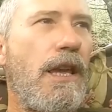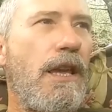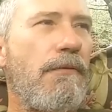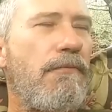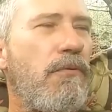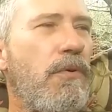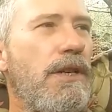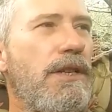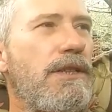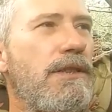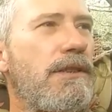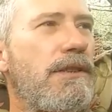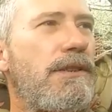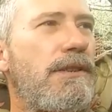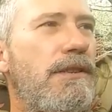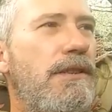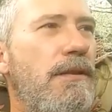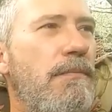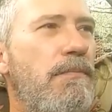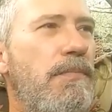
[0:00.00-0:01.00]
if we
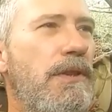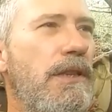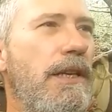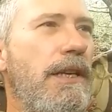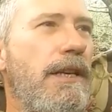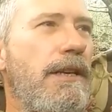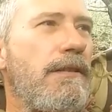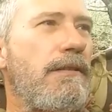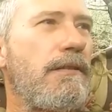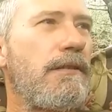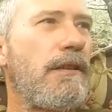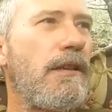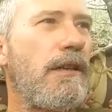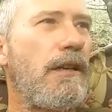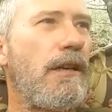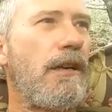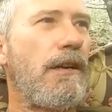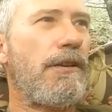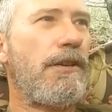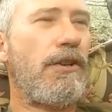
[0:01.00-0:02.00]
just simply,
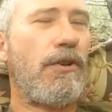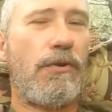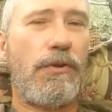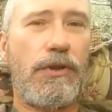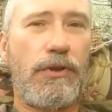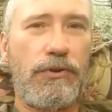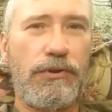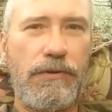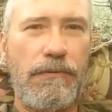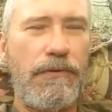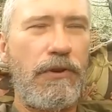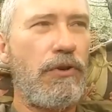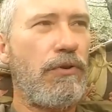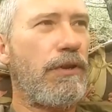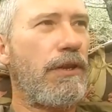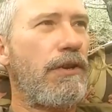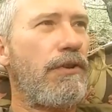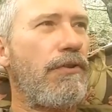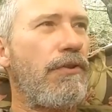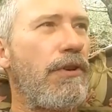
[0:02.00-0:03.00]
uh, you know, those of
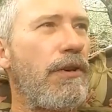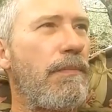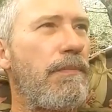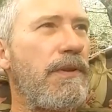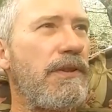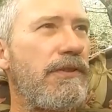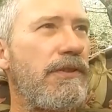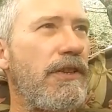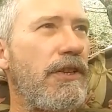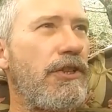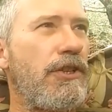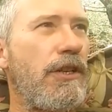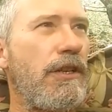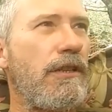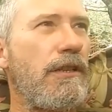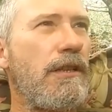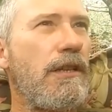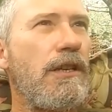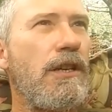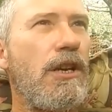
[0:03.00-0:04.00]
you that are in a
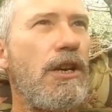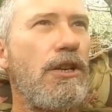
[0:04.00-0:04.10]
position